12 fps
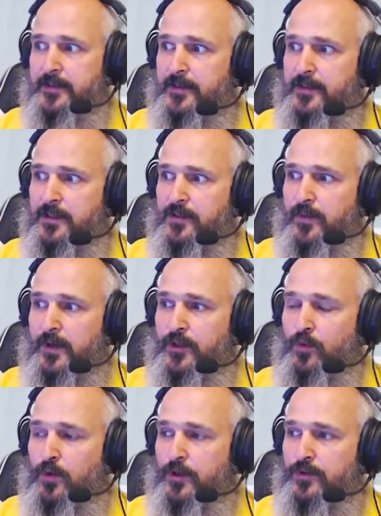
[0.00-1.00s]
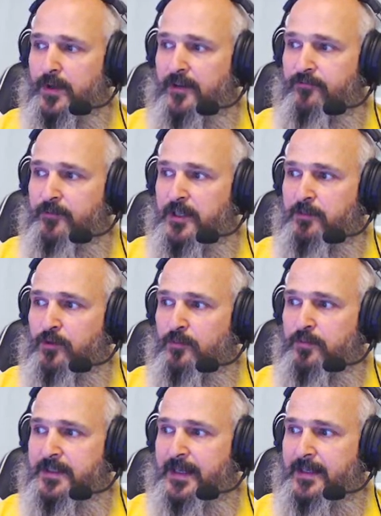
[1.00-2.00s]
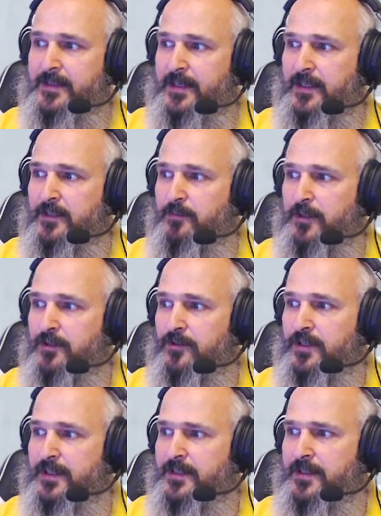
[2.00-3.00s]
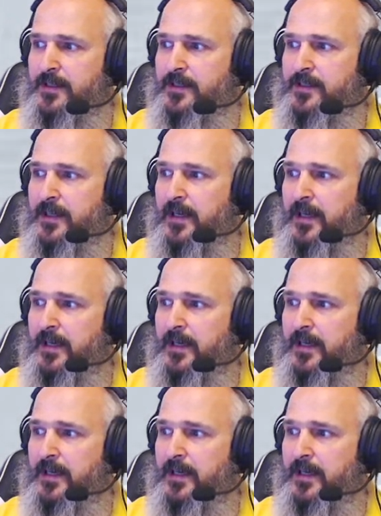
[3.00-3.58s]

This is why you want to have minimum 10 centimeter distance